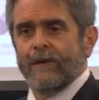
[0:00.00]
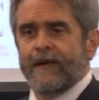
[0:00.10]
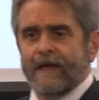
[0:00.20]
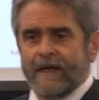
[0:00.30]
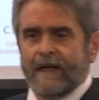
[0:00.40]

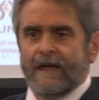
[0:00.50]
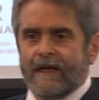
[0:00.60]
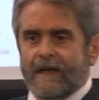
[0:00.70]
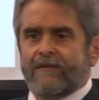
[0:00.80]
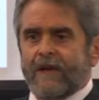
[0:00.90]
we
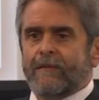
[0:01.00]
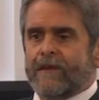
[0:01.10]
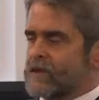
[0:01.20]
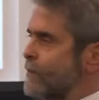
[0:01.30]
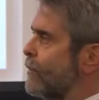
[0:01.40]
give them the
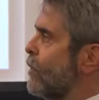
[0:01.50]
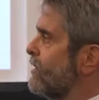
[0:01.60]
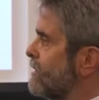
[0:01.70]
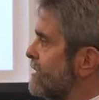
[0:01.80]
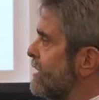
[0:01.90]

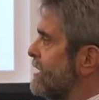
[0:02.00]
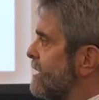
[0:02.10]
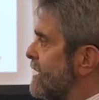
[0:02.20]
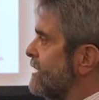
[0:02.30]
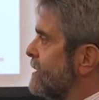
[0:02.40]
support that they
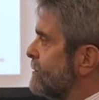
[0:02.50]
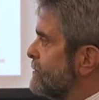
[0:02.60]
need?